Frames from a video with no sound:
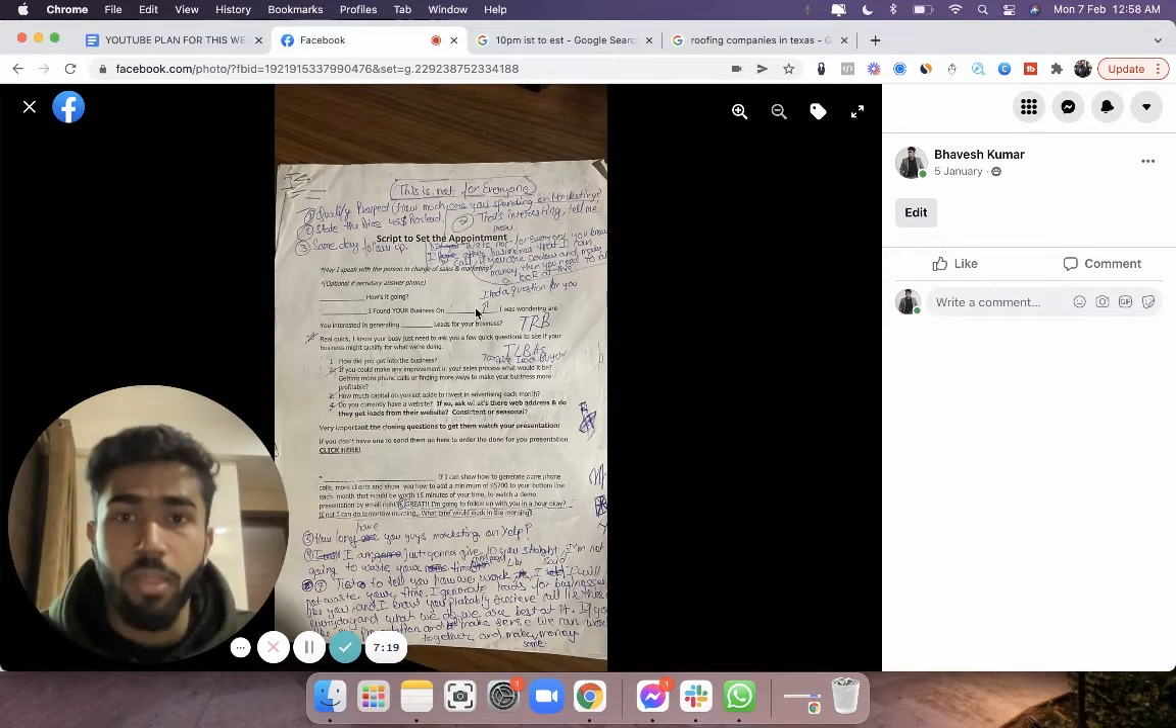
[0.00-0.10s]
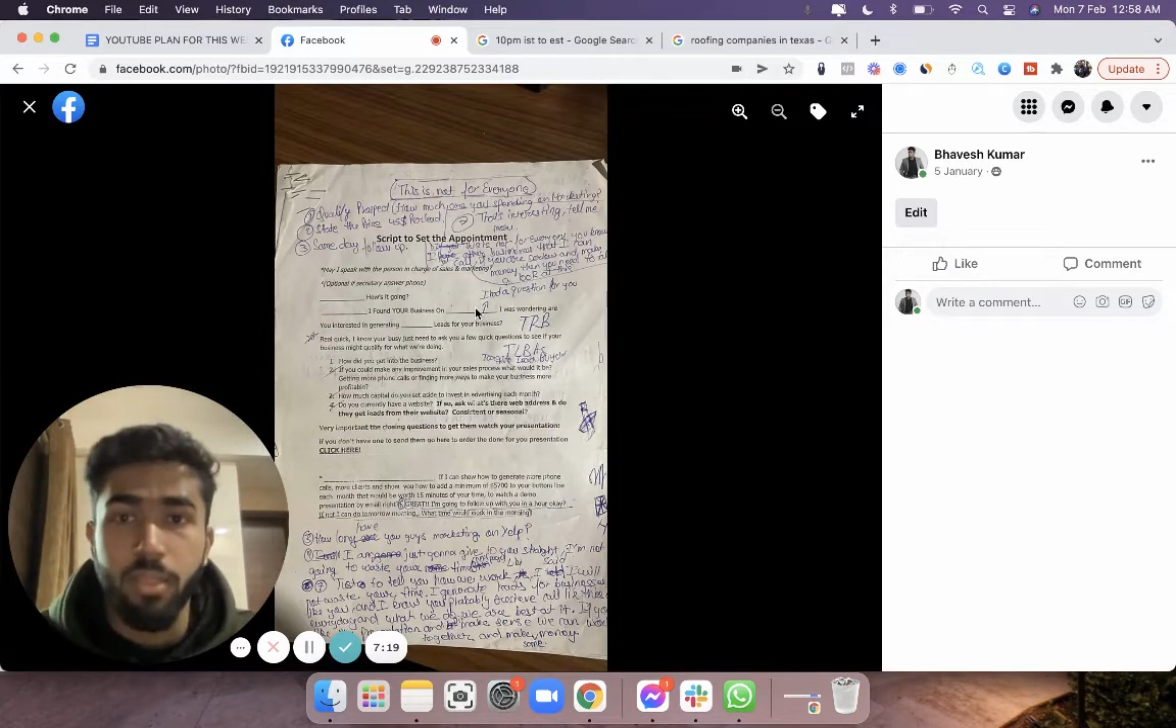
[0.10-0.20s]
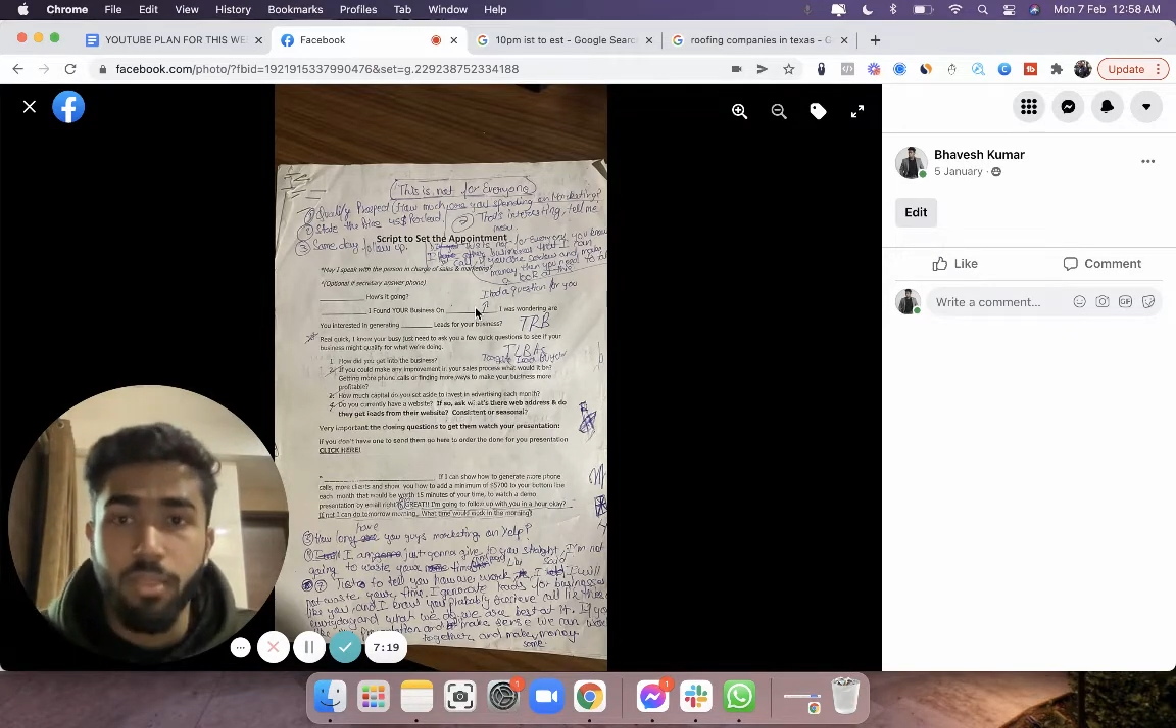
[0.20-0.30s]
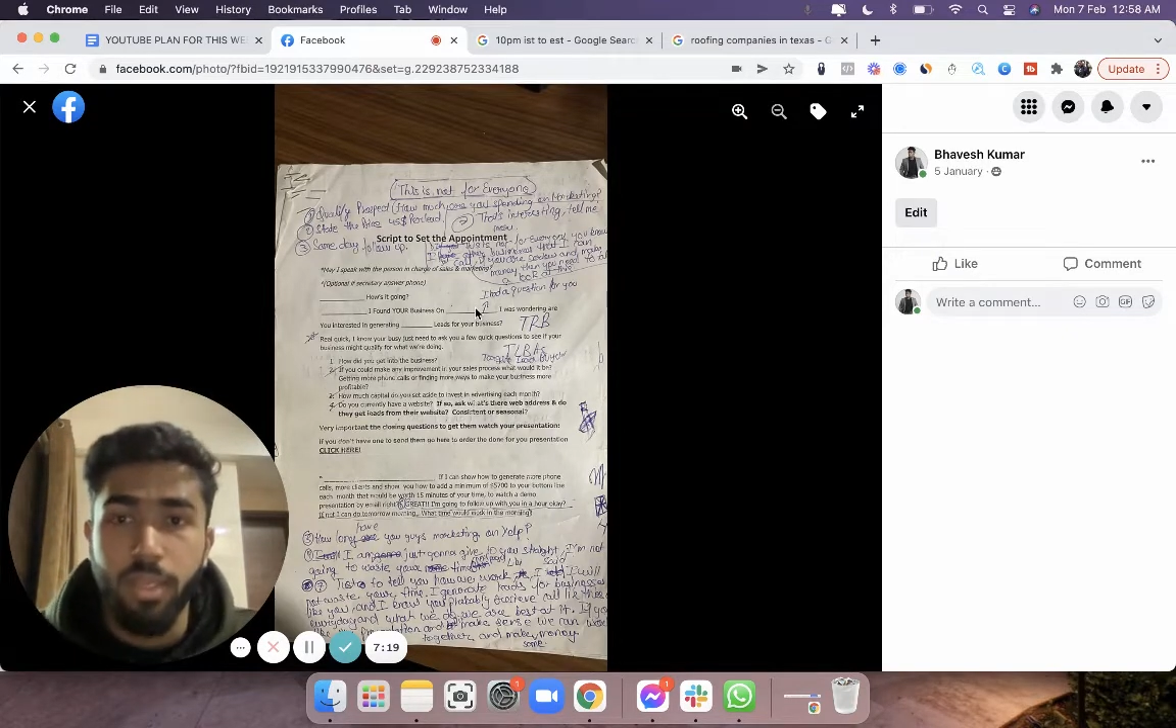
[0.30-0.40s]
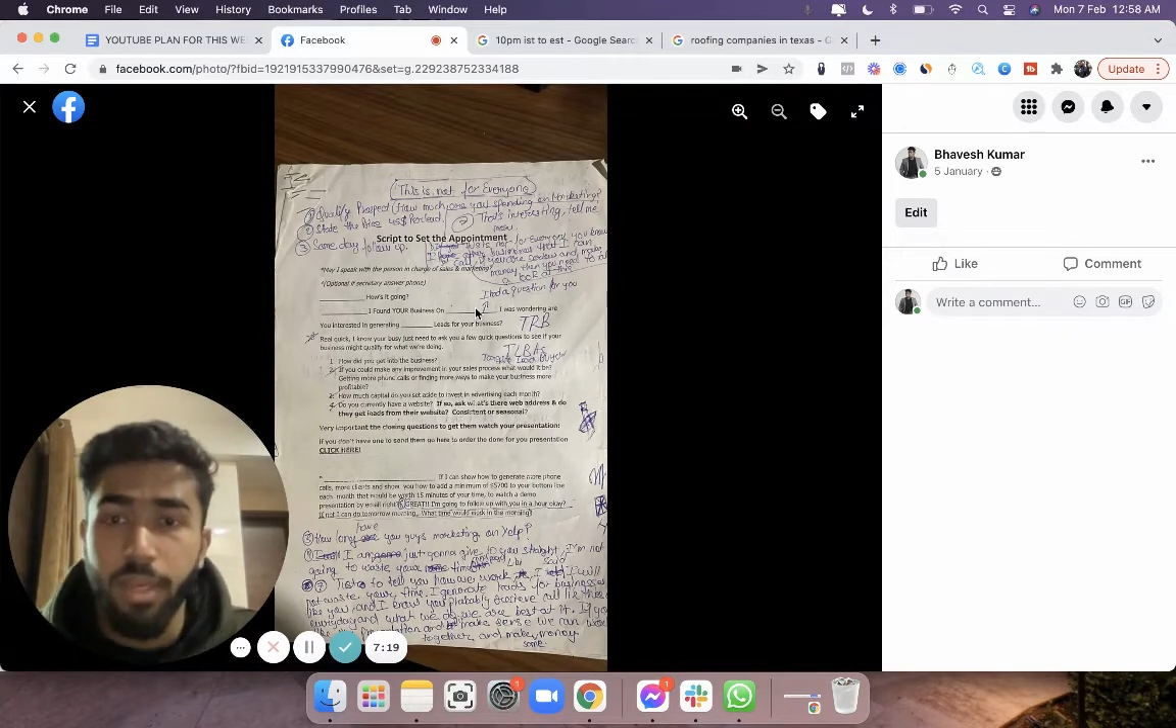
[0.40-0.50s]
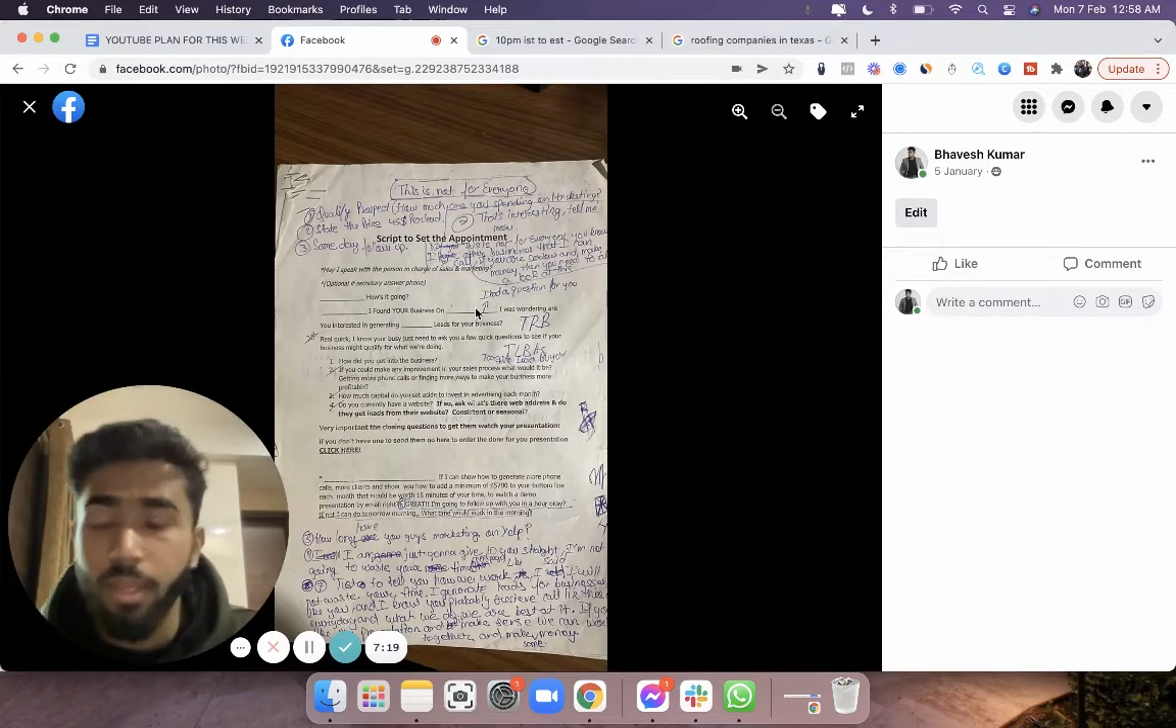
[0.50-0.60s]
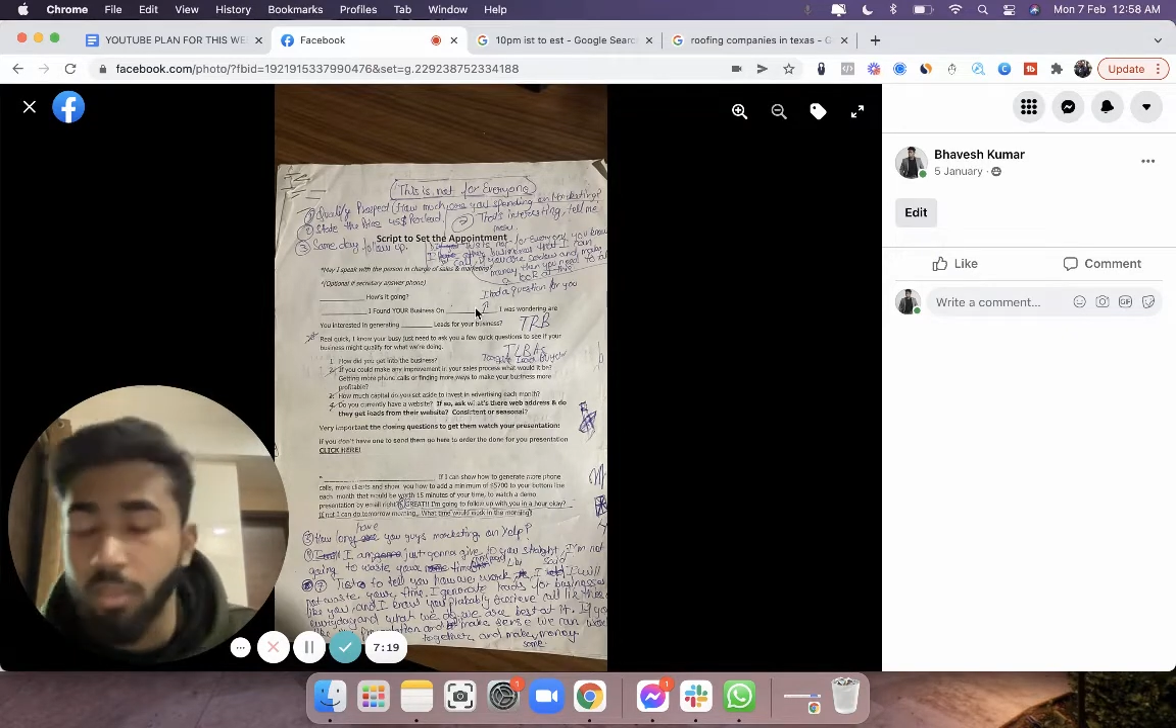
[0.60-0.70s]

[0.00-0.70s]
is getting